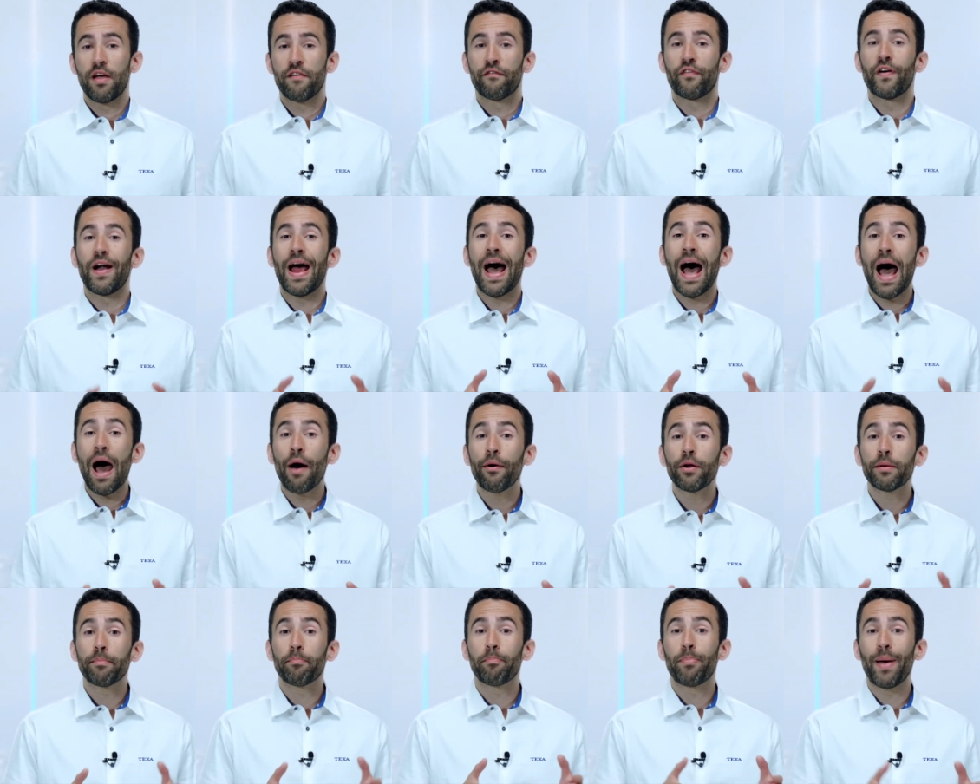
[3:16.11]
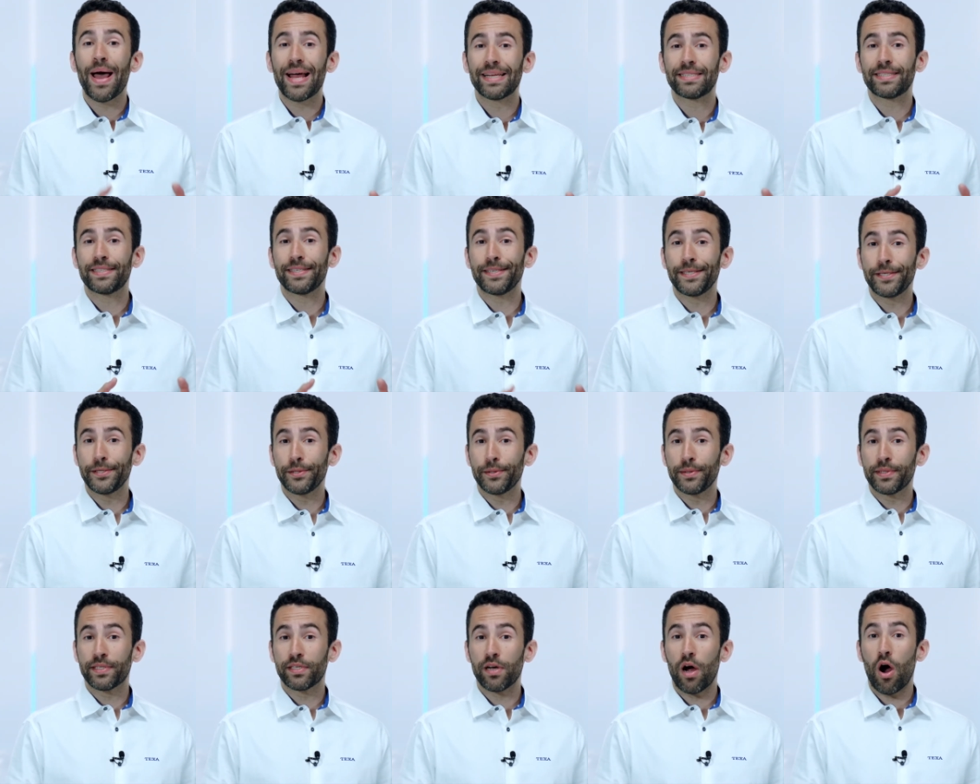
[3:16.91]
for how to best
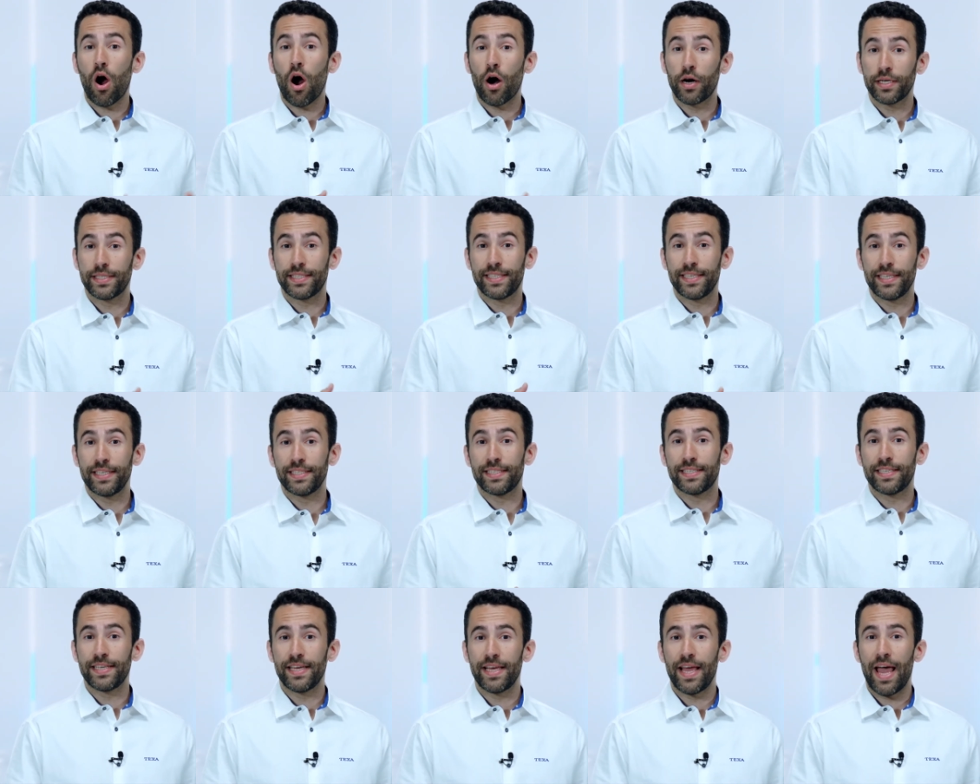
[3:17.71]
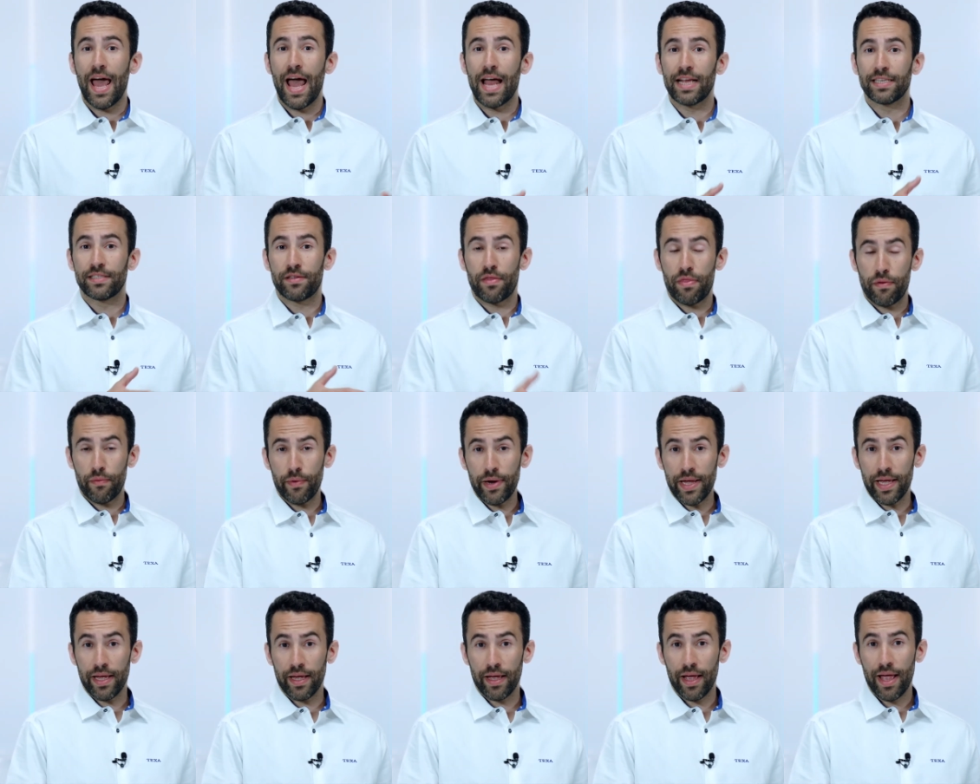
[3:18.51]
use RCC
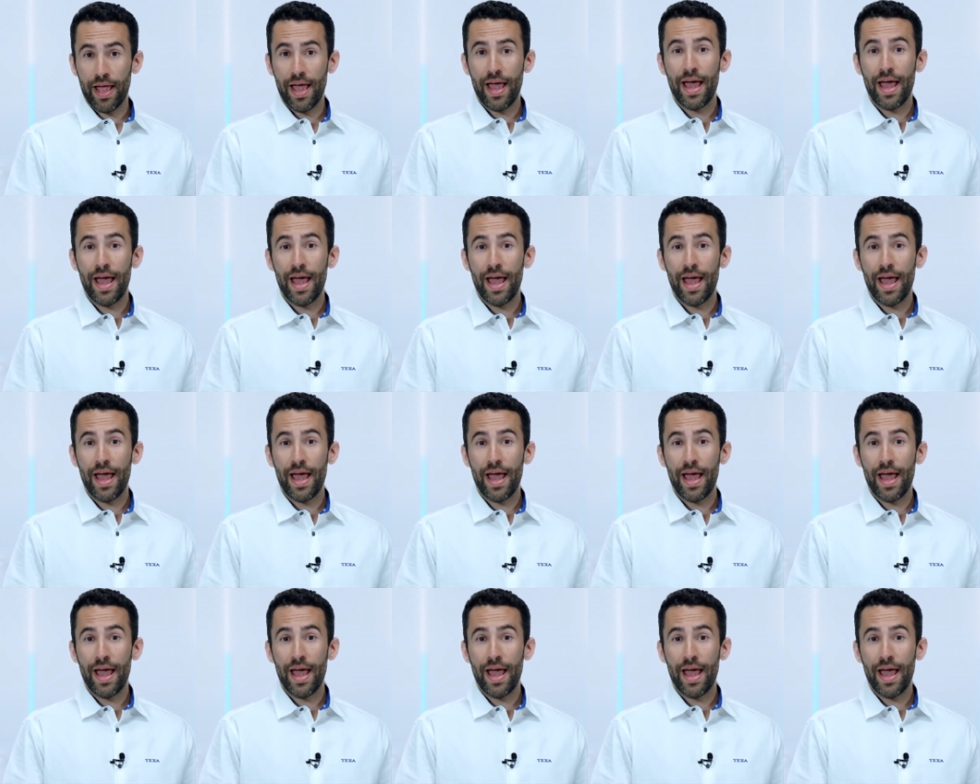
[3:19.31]
S3,